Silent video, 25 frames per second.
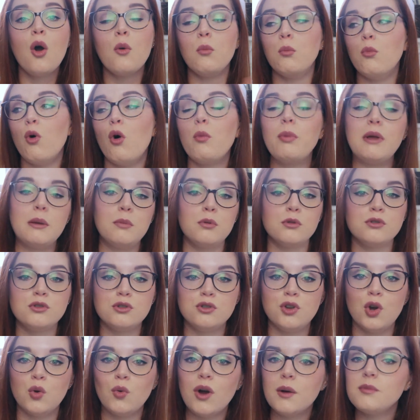more people
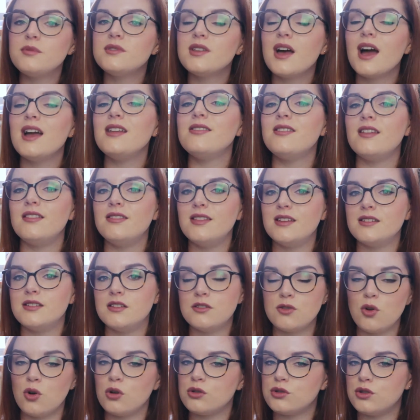to your website, then this
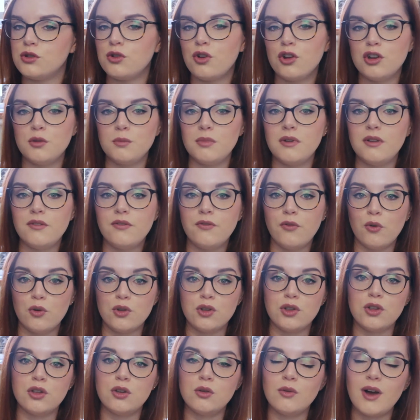is also going to be for
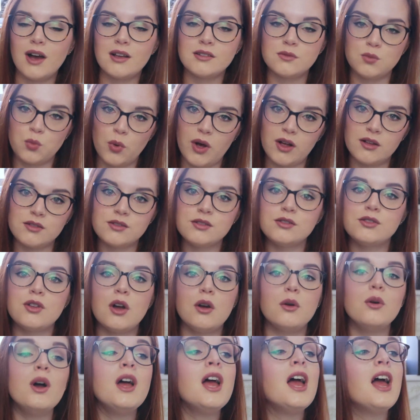you as well.
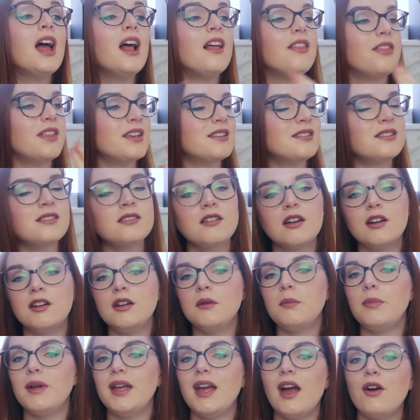So this is
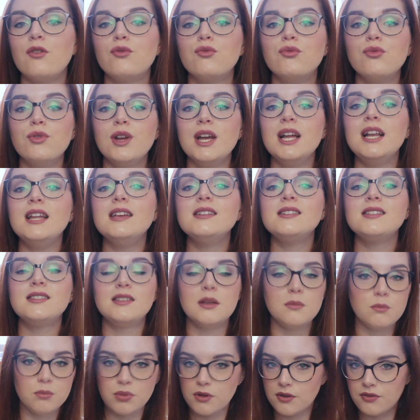going to be a really
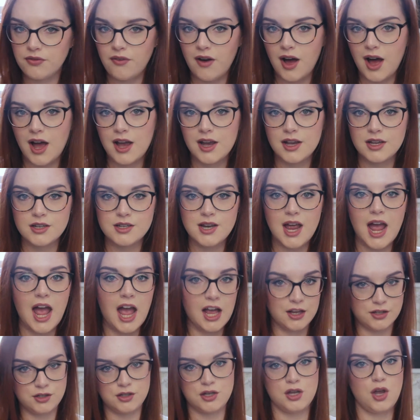simplified
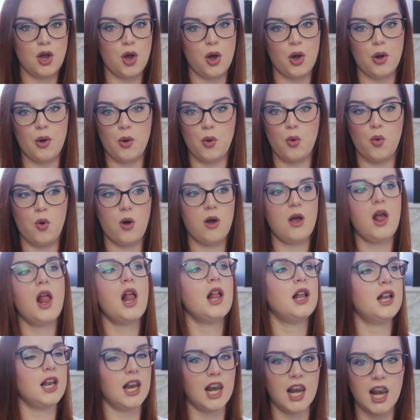SEO
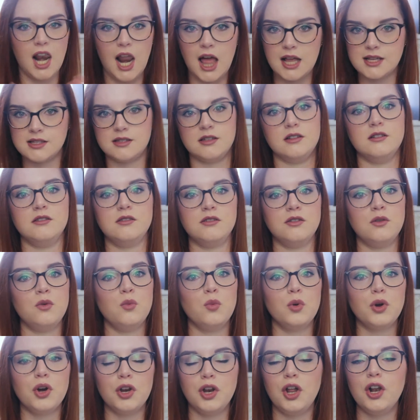lesson.
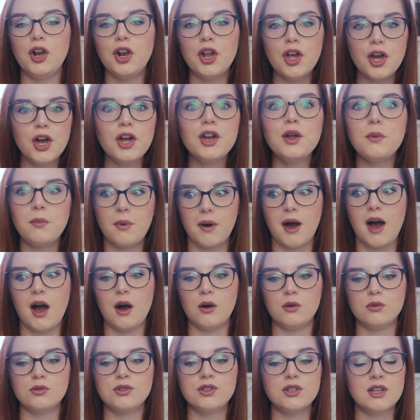We're going to learn
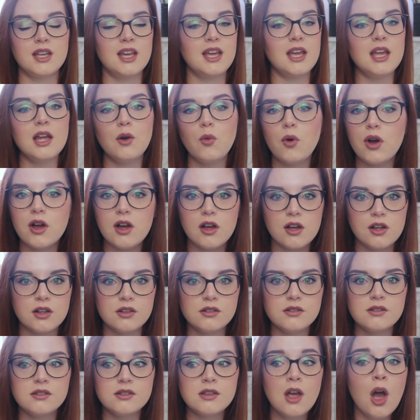about
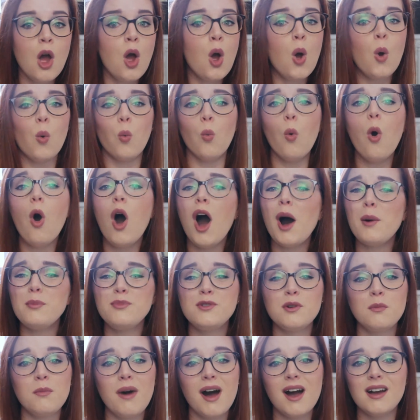keywords, what
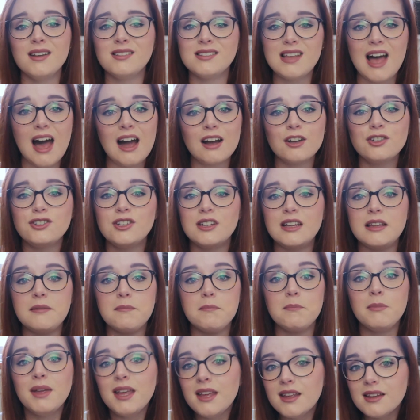Optimise actually
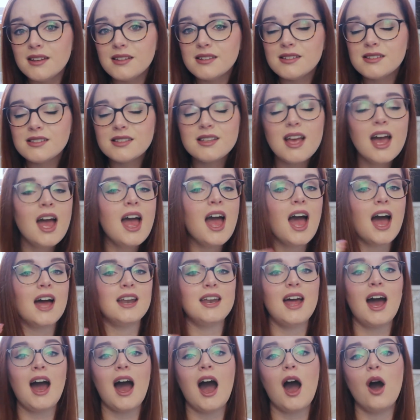means,
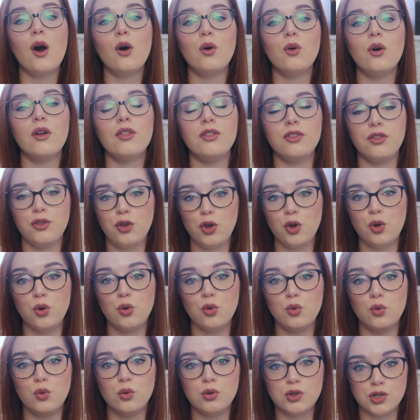and how
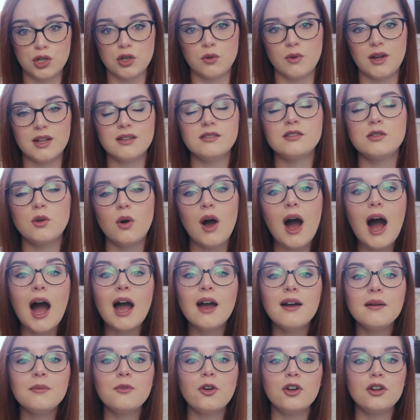you do it. So
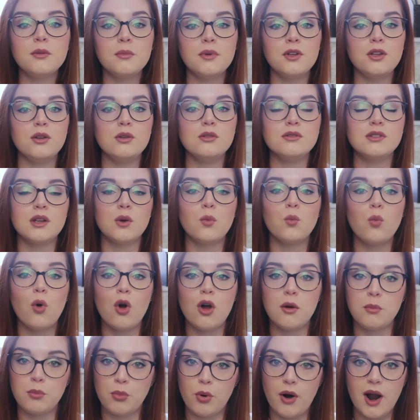I am going to be using
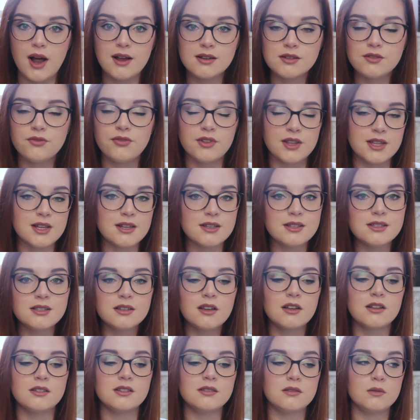WordPress for this
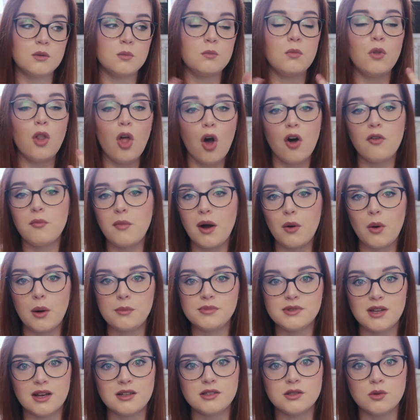because a lot of my
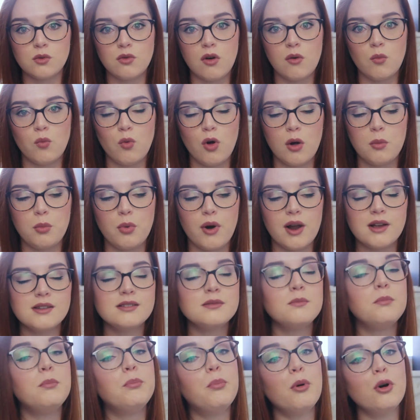websites are on
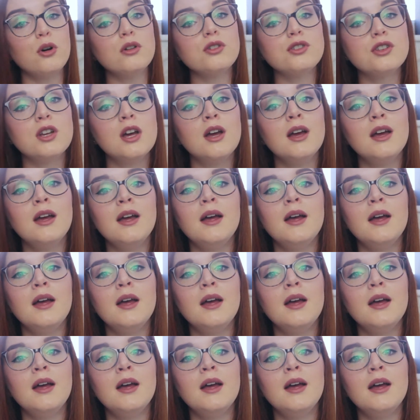WordPress, but